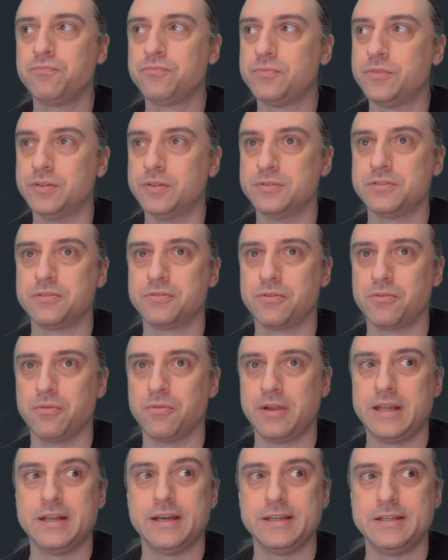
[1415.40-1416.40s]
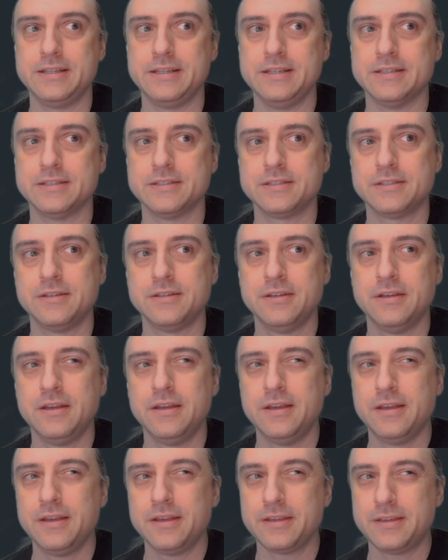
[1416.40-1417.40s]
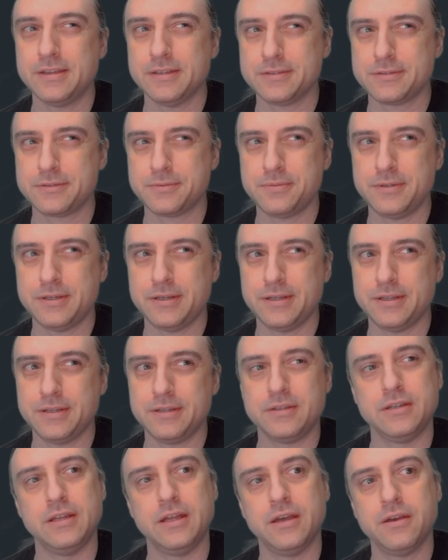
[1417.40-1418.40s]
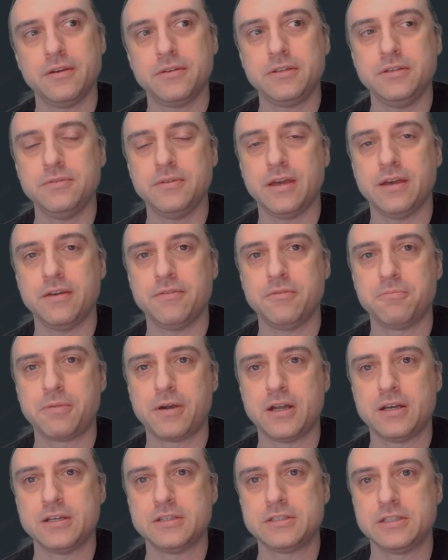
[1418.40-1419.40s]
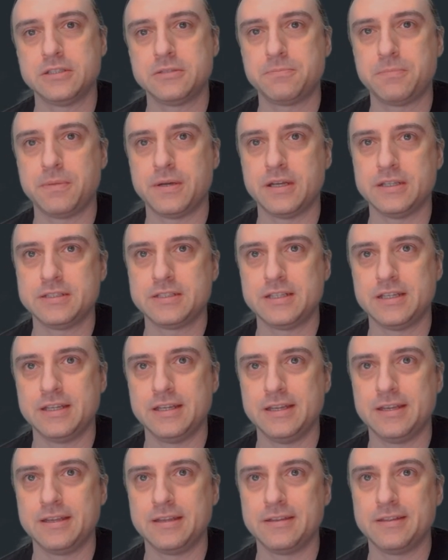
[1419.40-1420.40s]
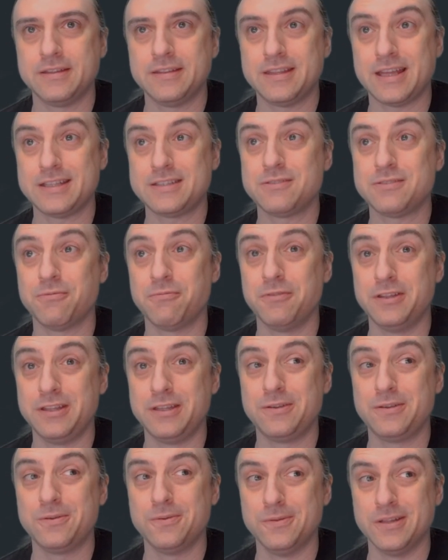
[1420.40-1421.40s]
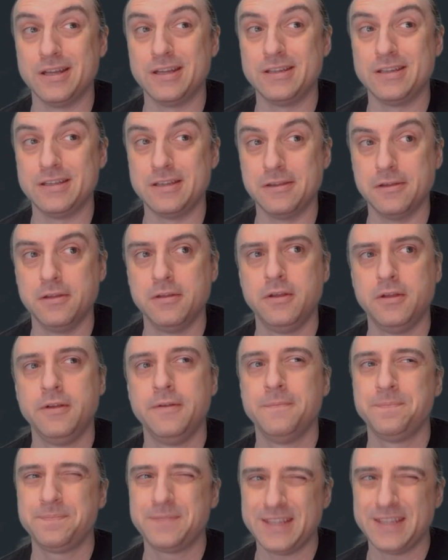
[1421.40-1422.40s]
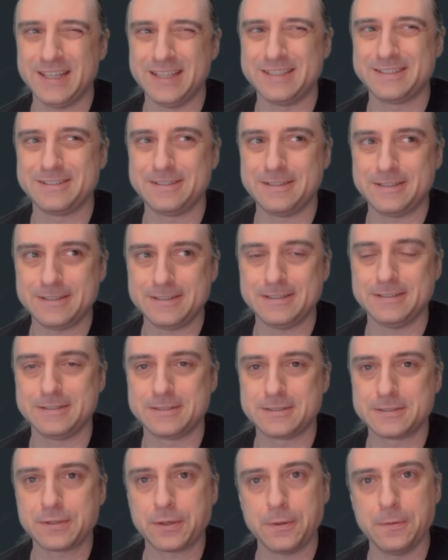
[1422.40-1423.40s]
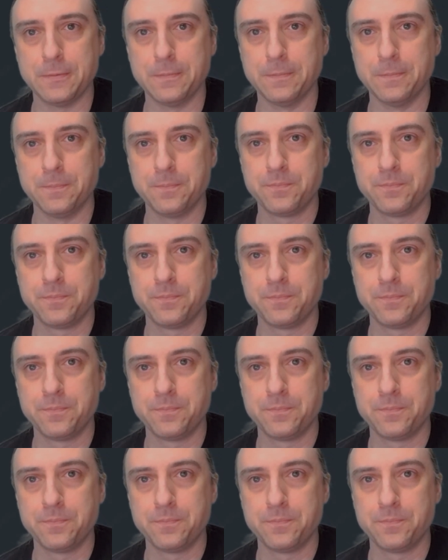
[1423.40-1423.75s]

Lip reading: Those are great ideas. Guess what? Now you have a process by saying that's a really cool idea. It's not in scope.